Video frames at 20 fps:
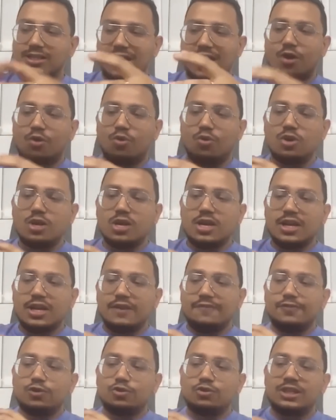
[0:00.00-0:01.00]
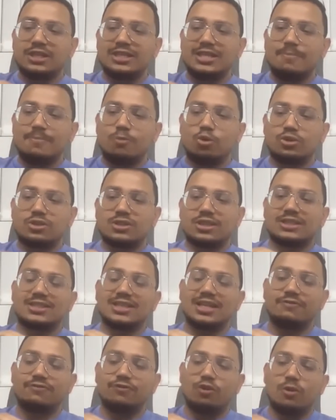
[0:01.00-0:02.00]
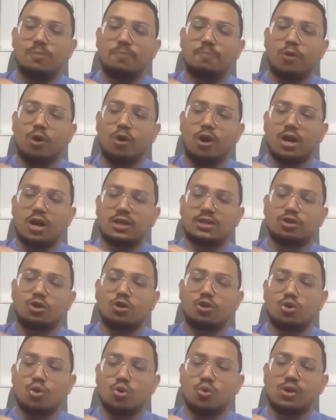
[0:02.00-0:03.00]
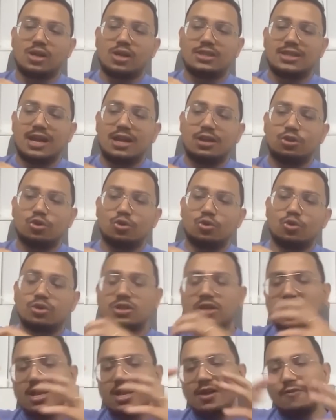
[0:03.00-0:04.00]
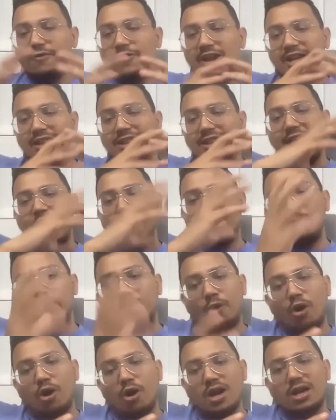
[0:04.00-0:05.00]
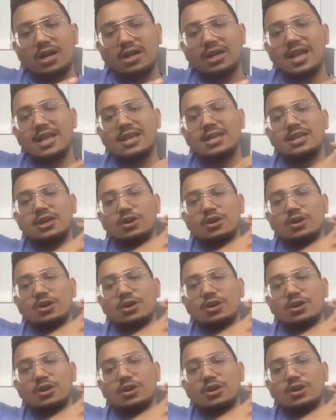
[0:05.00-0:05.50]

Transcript: Now, if you see the most successful products or tokens are those where they have a product and,